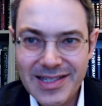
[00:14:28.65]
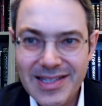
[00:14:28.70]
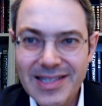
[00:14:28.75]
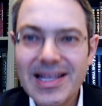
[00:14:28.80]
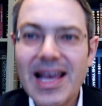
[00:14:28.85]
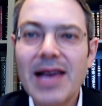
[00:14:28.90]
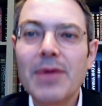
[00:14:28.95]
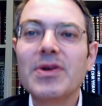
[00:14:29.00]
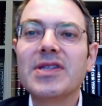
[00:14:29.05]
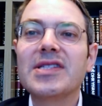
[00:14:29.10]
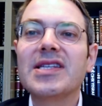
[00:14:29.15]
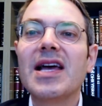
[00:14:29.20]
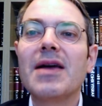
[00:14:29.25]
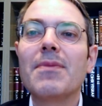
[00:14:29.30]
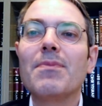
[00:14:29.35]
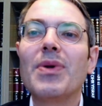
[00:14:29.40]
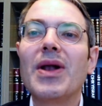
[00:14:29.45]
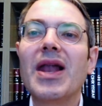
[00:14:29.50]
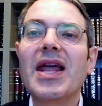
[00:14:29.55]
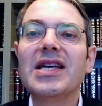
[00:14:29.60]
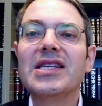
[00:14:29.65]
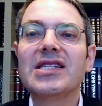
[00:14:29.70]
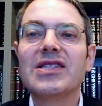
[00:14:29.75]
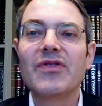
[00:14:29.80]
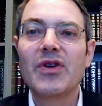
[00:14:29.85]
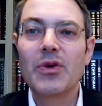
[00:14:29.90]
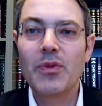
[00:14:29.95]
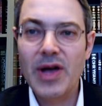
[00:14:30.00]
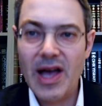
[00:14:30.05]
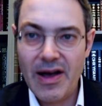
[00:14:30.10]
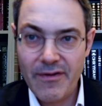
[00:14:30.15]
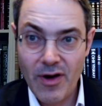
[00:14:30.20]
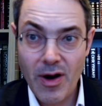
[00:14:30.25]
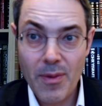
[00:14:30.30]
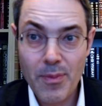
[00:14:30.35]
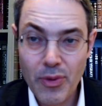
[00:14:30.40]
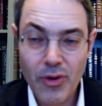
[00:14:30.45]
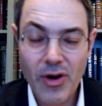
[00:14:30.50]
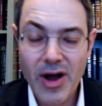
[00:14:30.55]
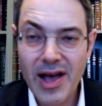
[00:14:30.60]
Today we say in place of it, we have our
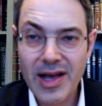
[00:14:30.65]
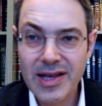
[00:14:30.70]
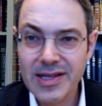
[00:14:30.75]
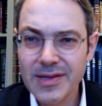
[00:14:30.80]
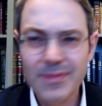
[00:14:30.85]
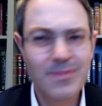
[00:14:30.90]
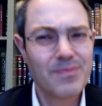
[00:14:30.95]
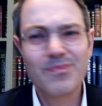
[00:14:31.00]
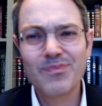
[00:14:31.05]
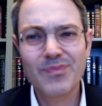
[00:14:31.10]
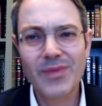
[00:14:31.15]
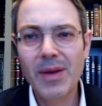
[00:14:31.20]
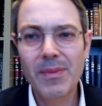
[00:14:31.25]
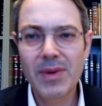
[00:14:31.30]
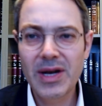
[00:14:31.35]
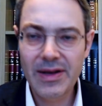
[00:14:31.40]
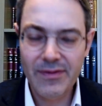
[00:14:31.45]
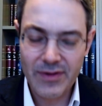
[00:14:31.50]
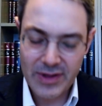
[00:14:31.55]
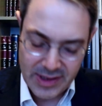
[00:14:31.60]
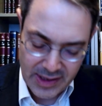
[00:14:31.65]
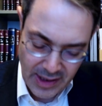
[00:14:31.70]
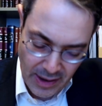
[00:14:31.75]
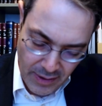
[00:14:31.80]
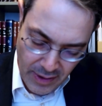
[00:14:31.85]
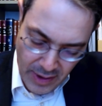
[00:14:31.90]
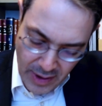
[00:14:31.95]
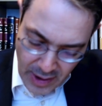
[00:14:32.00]
prayers, but even so.